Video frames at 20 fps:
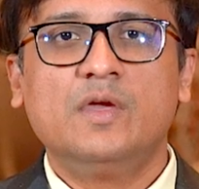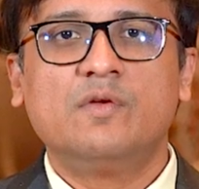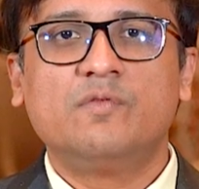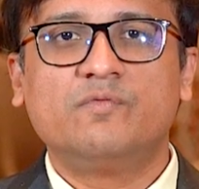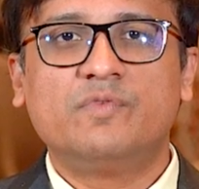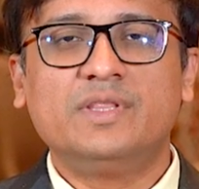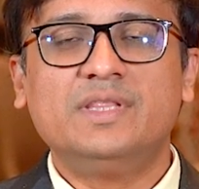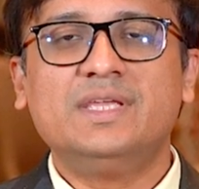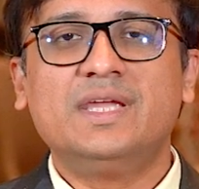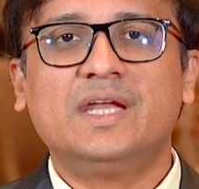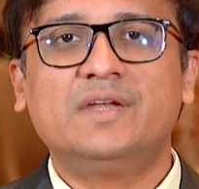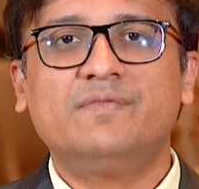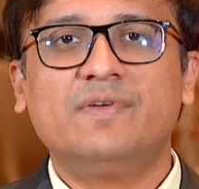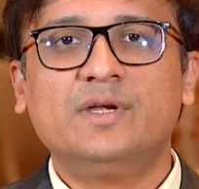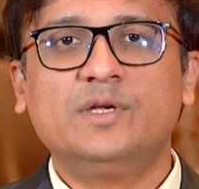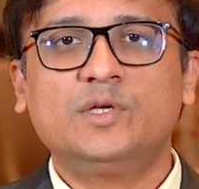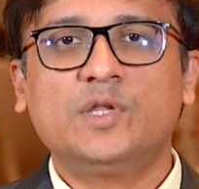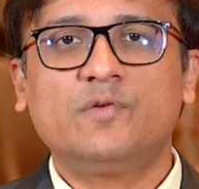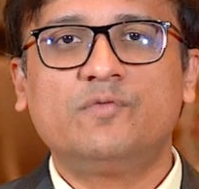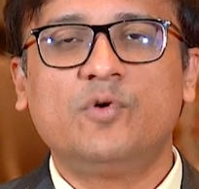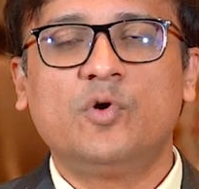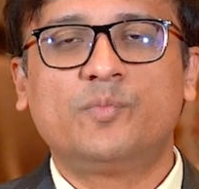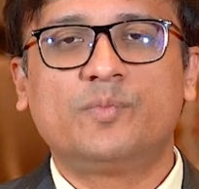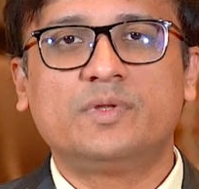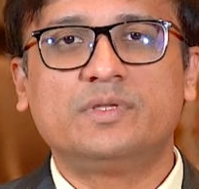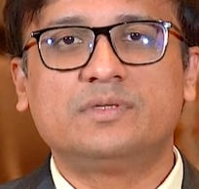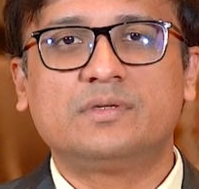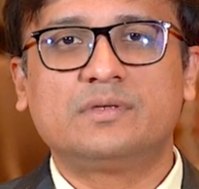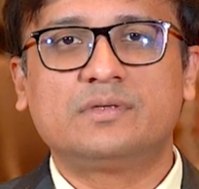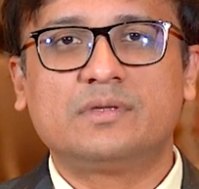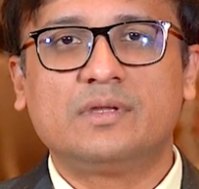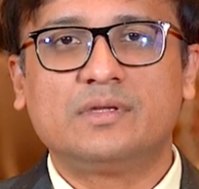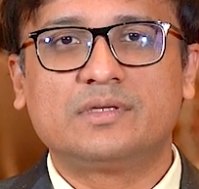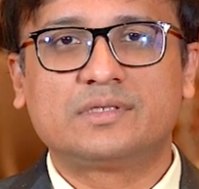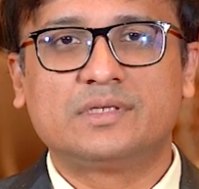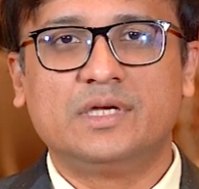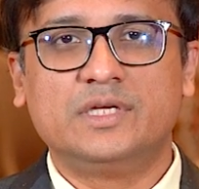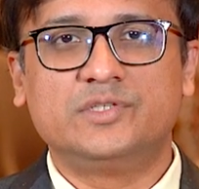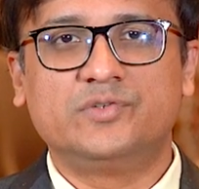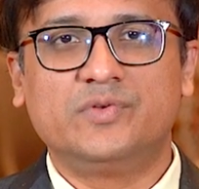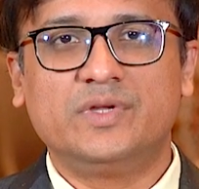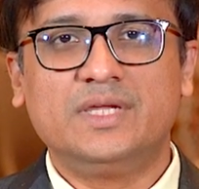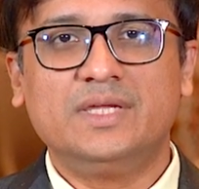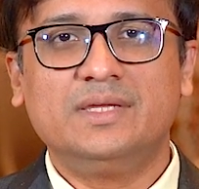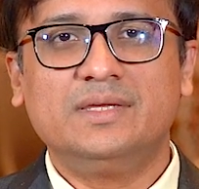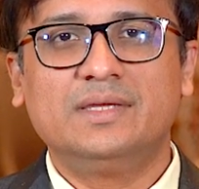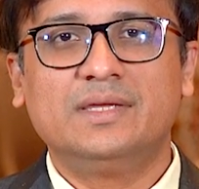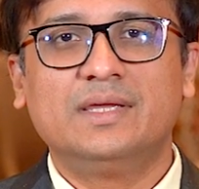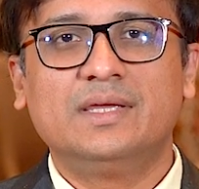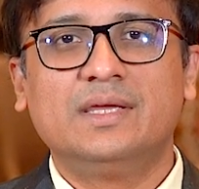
With the advent of open surgery,